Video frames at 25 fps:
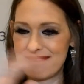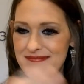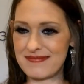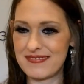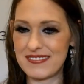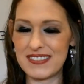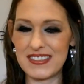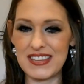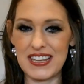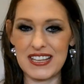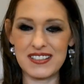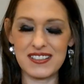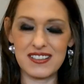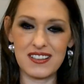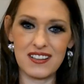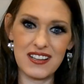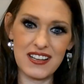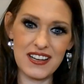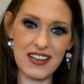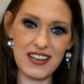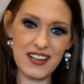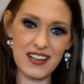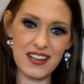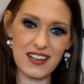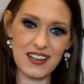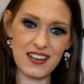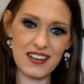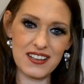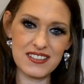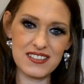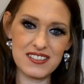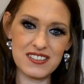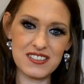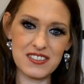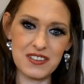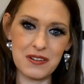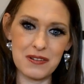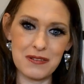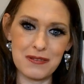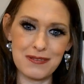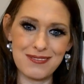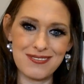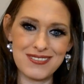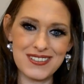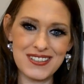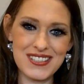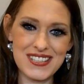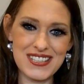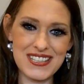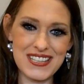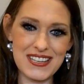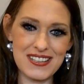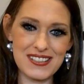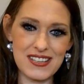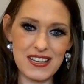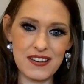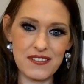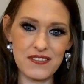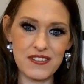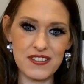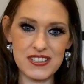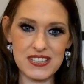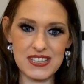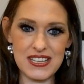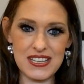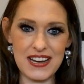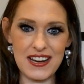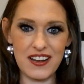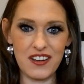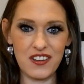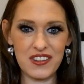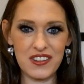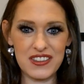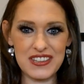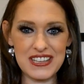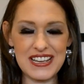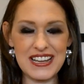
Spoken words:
that's all I got, guys. So stay safe, stay healthy.